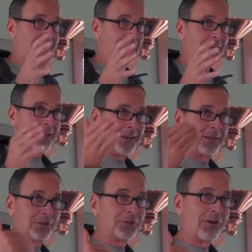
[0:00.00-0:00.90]
He
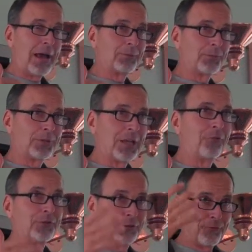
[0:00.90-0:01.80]
describes
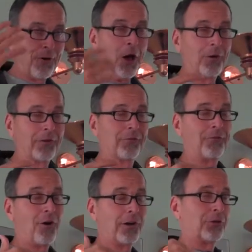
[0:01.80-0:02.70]
himself as
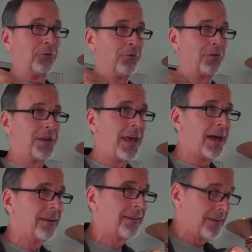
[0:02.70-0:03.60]
falling through the
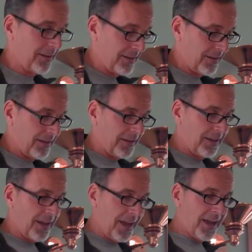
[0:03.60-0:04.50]
net.
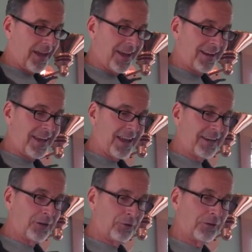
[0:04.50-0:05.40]
And he had
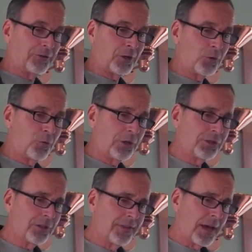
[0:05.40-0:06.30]
an interesting
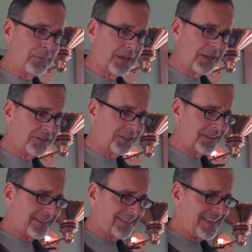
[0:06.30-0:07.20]
twist on that, because he
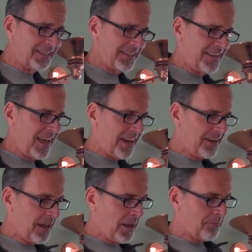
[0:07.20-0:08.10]
says this net
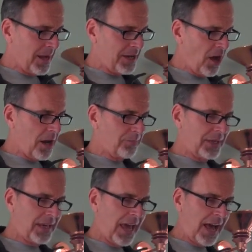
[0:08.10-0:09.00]
may not be
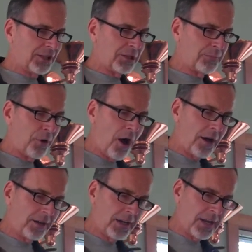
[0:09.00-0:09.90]
cast
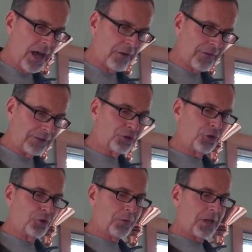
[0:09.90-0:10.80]
broadly enough, as
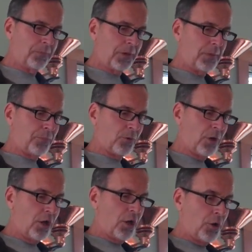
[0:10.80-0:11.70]
too many people
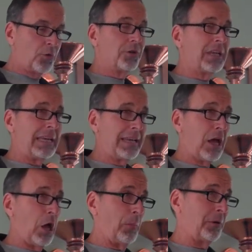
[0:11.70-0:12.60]
who need
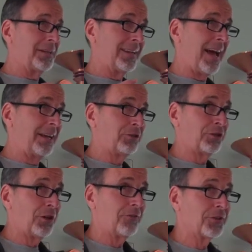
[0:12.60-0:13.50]
help are denied
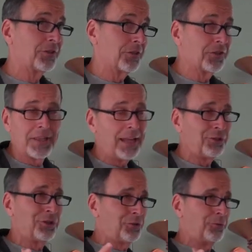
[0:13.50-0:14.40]
services. And
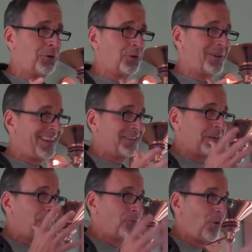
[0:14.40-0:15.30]
that's true, and that's
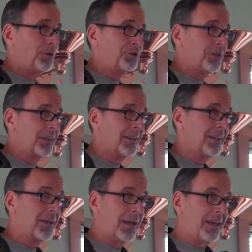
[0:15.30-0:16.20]
unfortunate.
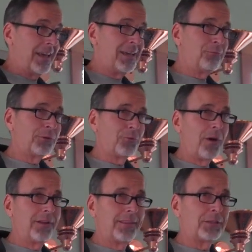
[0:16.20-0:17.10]
He was
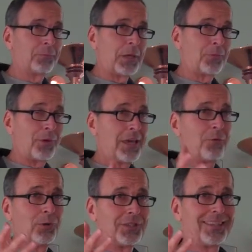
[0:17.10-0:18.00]
one of these people. He
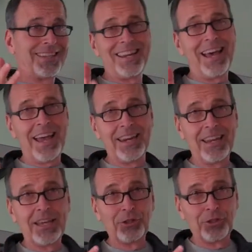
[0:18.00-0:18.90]
was denied
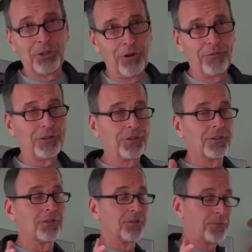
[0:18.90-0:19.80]

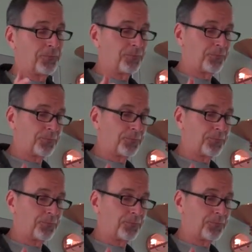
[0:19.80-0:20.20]
services.